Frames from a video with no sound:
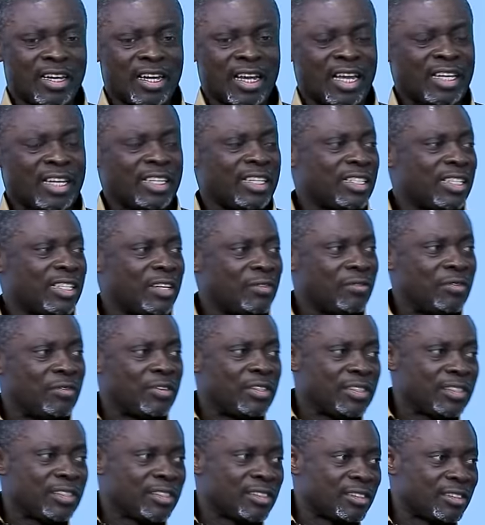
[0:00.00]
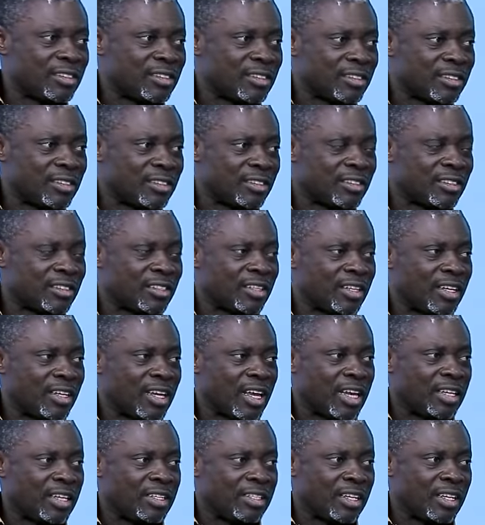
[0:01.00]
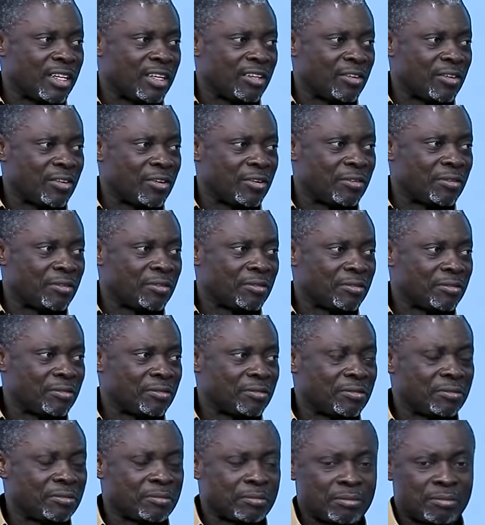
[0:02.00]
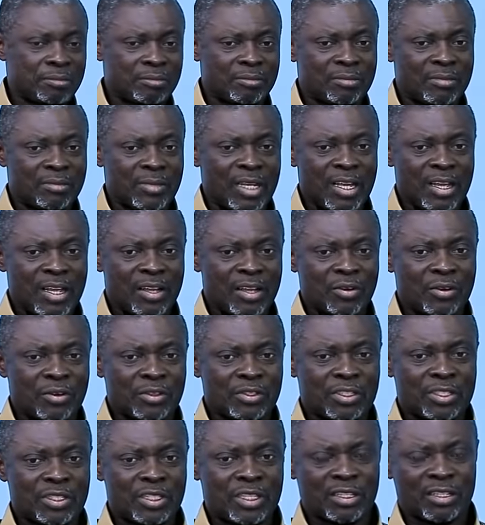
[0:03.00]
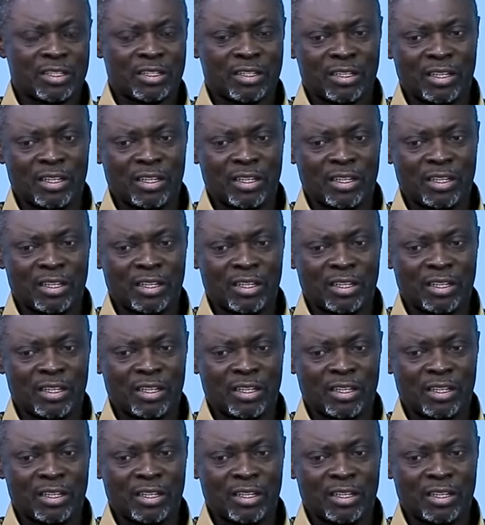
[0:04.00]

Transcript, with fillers: any David e dey on hmm o say